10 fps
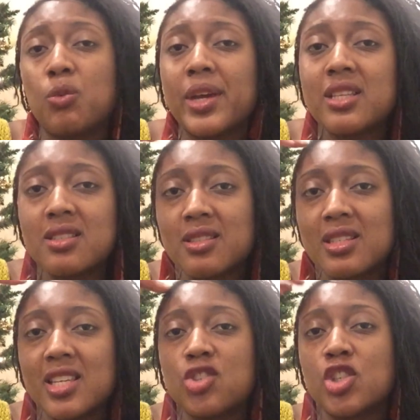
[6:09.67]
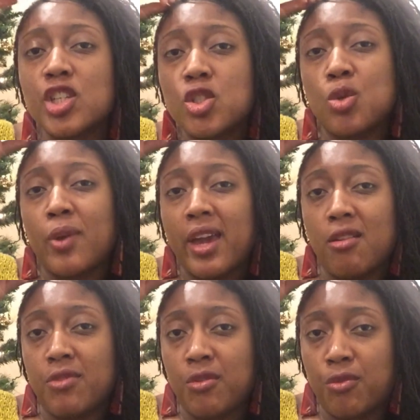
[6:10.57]
weight is essentially too
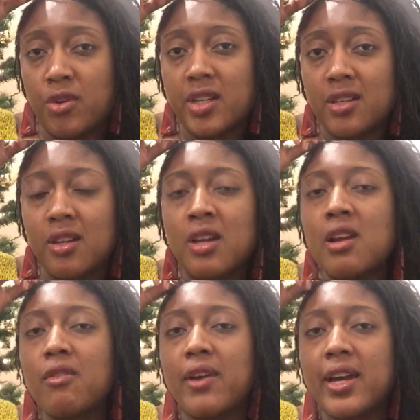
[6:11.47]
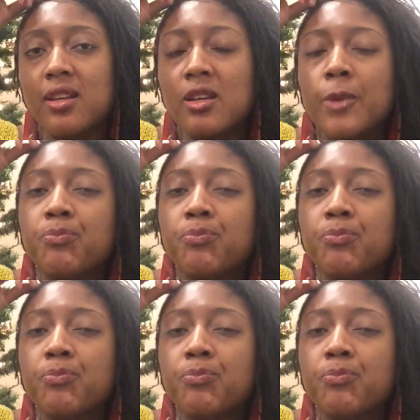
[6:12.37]
heavy for it, right?